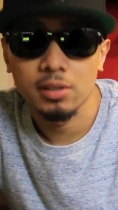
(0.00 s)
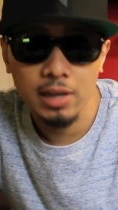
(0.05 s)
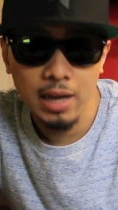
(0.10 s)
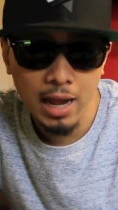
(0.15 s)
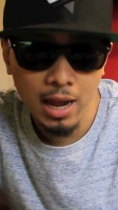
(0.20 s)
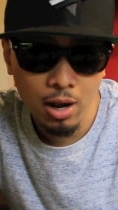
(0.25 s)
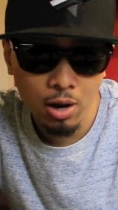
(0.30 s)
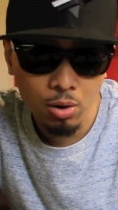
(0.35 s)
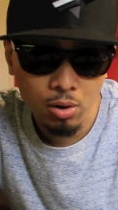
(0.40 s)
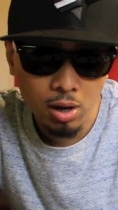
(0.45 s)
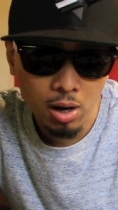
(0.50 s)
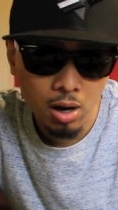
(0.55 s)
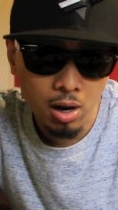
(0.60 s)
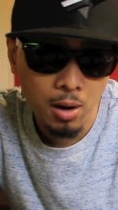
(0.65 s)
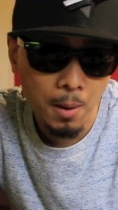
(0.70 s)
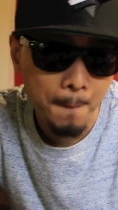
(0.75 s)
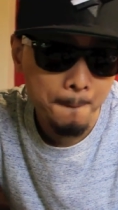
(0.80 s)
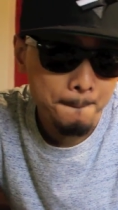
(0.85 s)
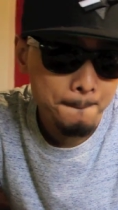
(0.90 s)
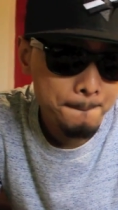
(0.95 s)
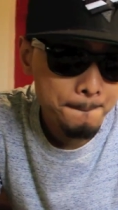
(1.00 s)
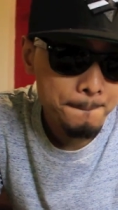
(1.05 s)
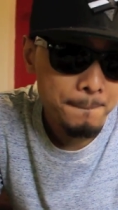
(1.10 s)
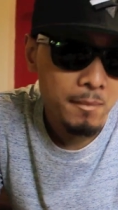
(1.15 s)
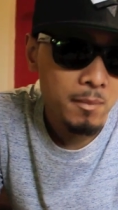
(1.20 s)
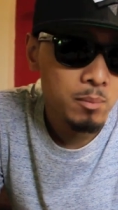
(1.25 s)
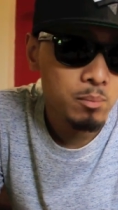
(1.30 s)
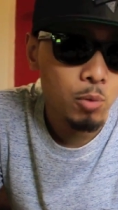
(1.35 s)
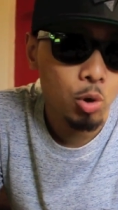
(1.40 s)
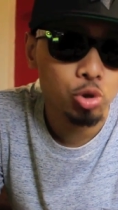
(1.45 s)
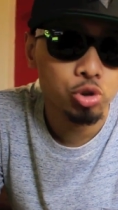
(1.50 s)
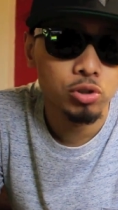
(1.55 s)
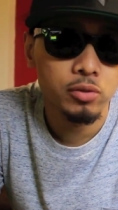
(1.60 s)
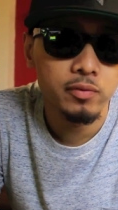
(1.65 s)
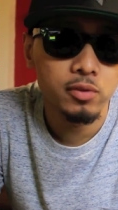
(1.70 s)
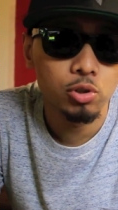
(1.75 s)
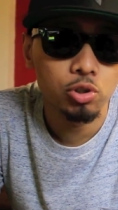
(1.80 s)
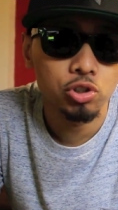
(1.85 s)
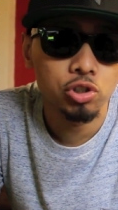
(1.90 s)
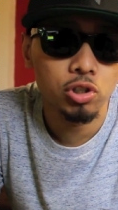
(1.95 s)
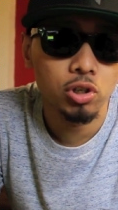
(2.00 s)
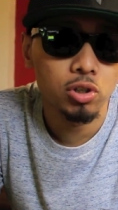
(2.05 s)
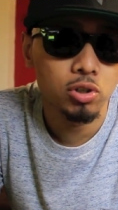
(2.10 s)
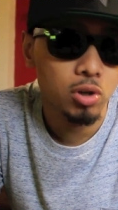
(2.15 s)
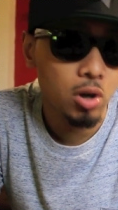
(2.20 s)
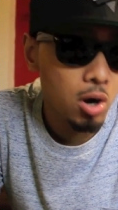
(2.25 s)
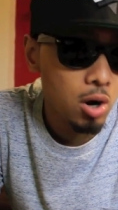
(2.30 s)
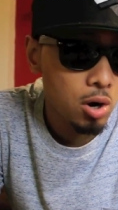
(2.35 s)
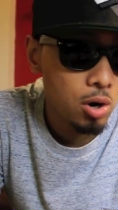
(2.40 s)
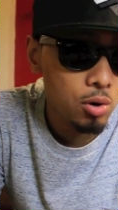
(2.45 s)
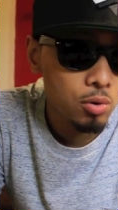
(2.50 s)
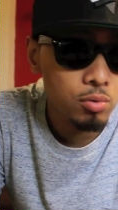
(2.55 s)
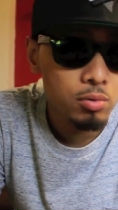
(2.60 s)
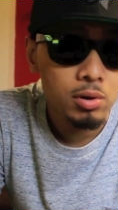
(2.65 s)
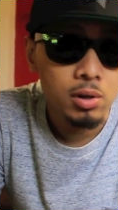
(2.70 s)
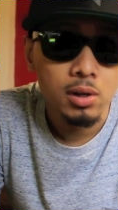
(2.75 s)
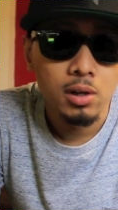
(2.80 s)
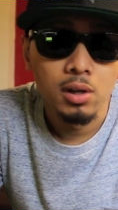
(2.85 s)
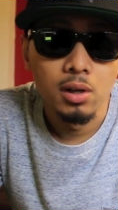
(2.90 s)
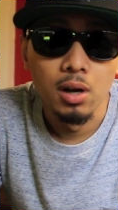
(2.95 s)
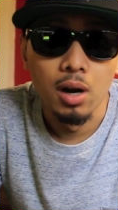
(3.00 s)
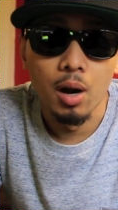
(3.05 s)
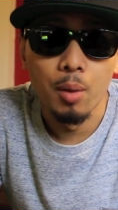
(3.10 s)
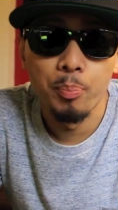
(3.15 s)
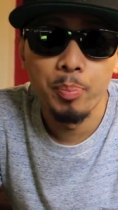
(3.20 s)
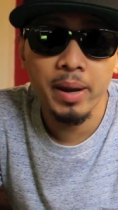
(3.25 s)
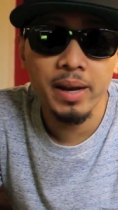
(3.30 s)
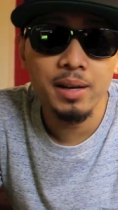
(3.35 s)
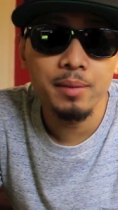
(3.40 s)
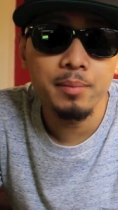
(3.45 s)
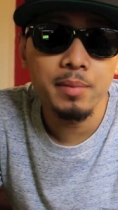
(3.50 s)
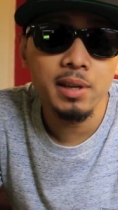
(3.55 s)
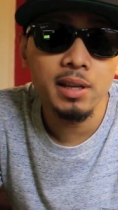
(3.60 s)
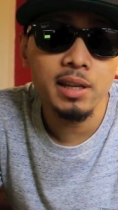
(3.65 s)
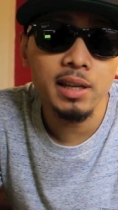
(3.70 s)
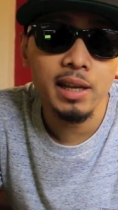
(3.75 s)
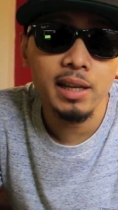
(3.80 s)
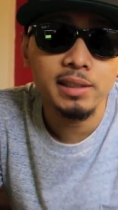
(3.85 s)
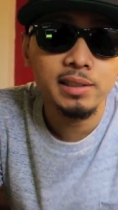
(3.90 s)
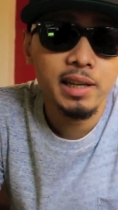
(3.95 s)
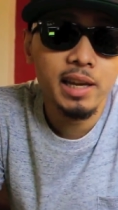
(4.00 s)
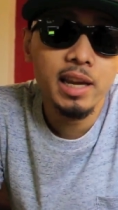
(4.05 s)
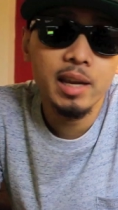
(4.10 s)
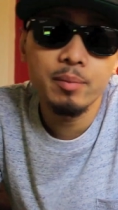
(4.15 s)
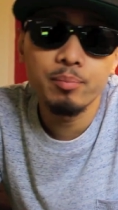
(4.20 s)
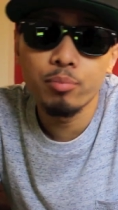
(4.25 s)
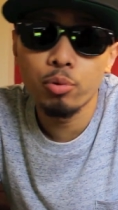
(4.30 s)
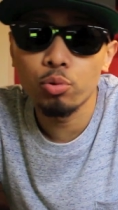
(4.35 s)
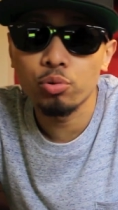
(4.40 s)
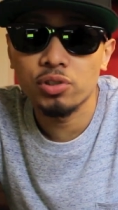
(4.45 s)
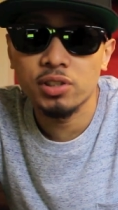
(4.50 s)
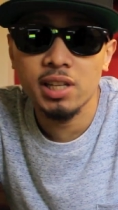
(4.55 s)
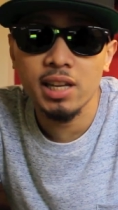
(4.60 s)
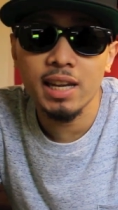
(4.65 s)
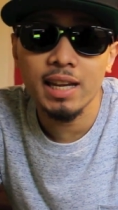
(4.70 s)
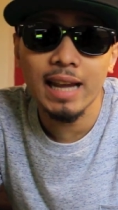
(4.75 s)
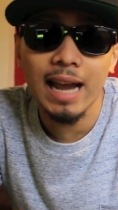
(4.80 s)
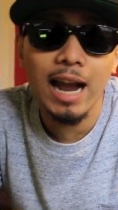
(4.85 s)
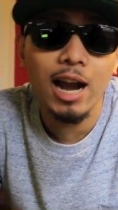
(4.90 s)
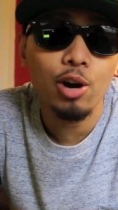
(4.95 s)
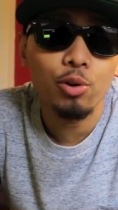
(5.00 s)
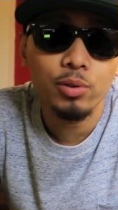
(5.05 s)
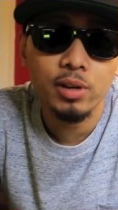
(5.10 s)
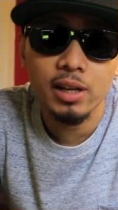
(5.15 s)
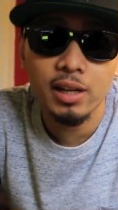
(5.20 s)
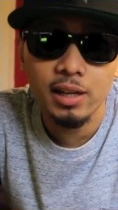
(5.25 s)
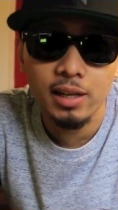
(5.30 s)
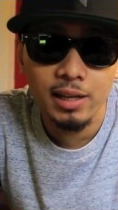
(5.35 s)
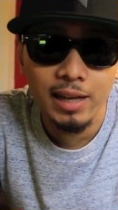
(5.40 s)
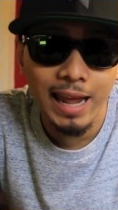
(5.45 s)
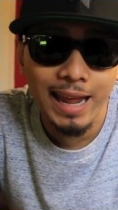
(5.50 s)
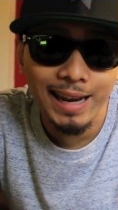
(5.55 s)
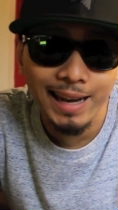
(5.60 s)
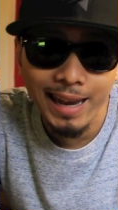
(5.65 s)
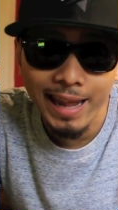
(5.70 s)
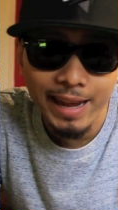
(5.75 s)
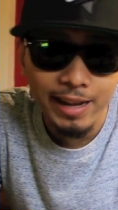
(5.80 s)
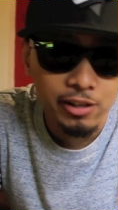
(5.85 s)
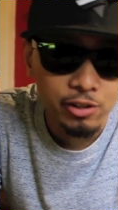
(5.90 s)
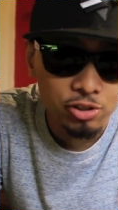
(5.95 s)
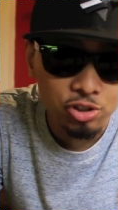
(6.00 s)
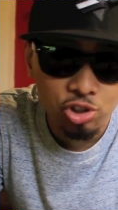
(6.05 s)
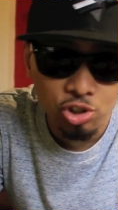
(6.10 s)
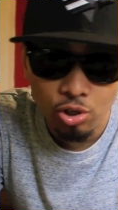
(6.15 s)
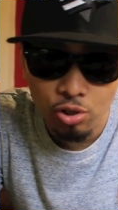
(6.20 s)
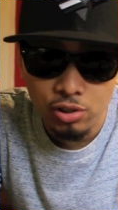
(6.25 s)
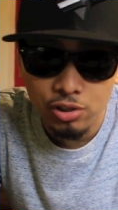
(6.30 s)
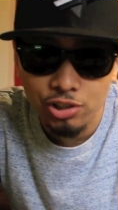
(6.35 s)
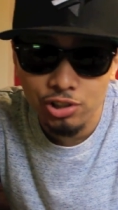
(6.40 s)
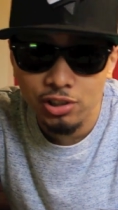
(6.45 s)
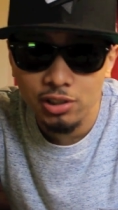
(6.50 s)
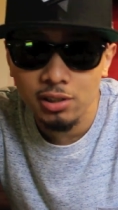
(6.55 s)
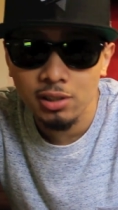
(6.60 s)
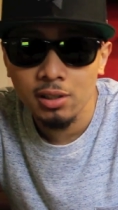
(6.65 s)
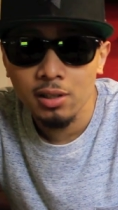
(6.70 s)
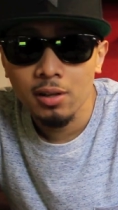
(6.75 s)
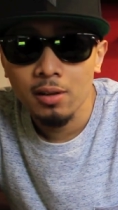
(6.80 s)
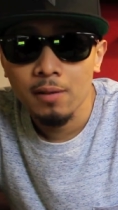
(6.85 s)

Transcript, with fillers: Now, most of you should know, Epitome is a boutique out in Atlanta, Georgia.